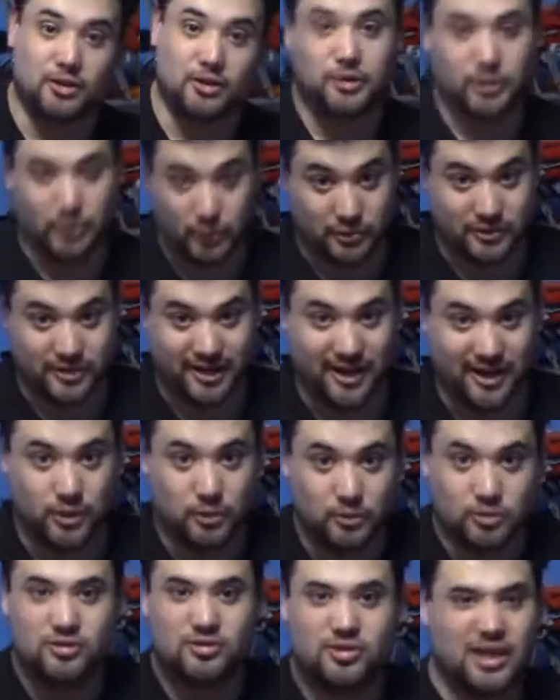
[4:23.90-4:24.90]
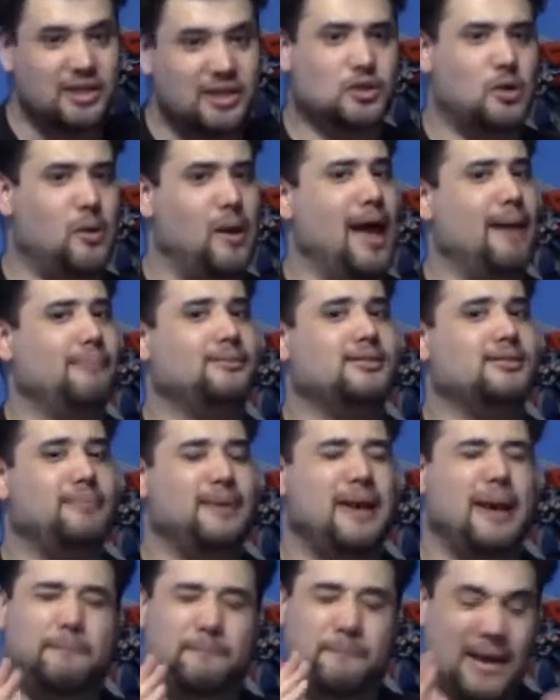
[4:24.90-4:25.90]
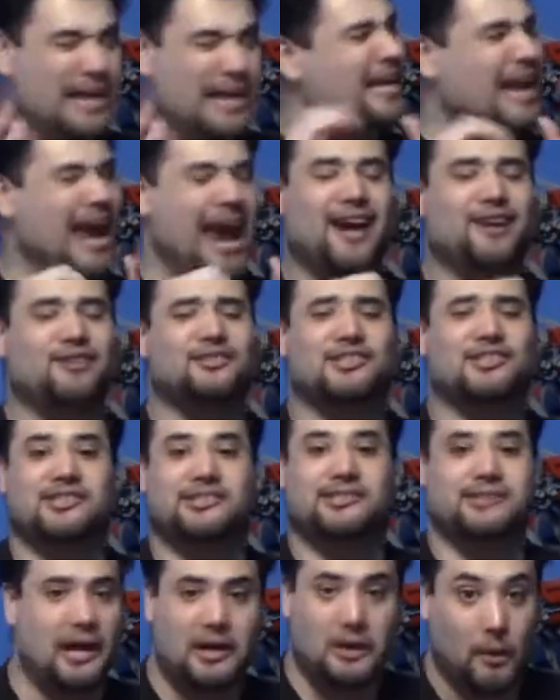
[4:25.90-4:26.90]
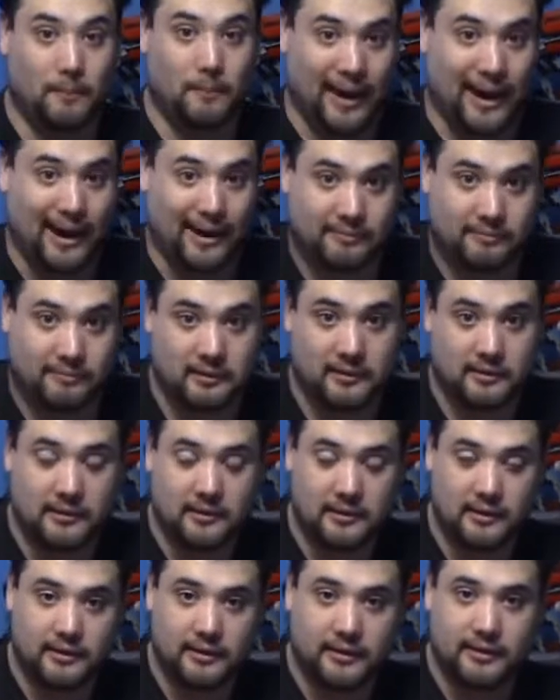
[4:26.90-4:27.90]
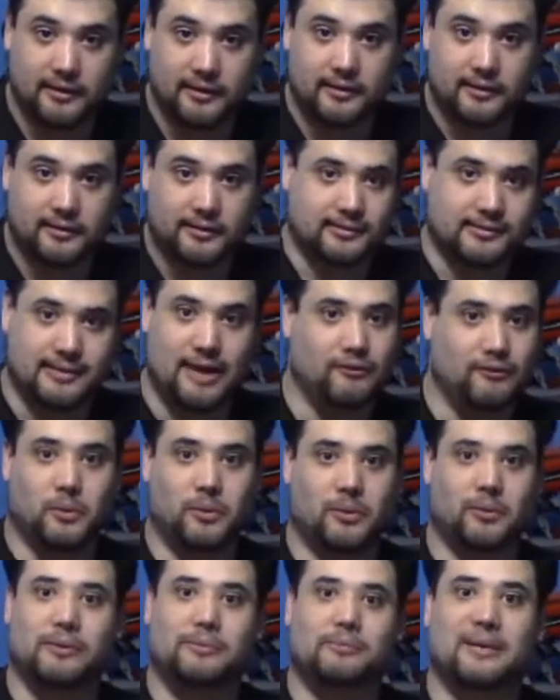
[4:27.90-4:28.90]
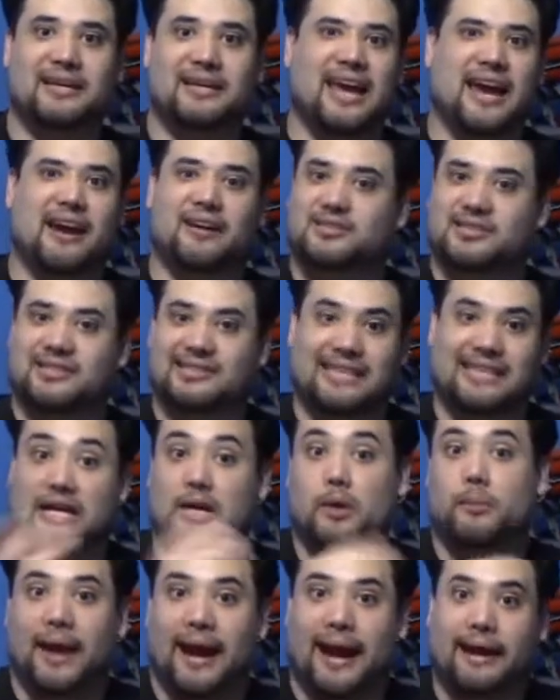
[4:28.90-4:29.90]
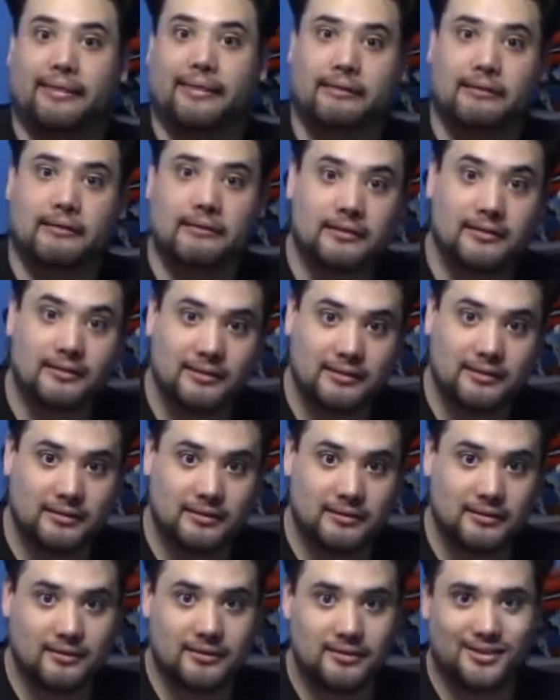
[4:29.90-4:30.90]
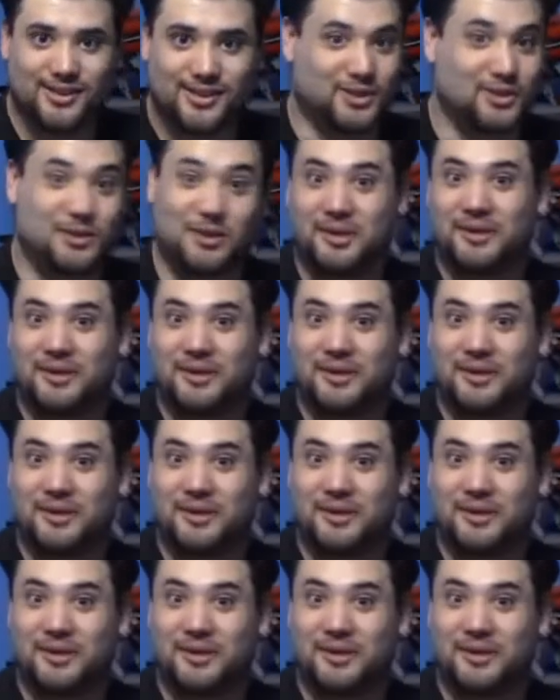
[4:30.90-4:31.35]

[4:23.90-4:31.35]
Lucy, who just so happens to be a pink-haired psychopath. Because everyone with pink hair is a psychopath. Just look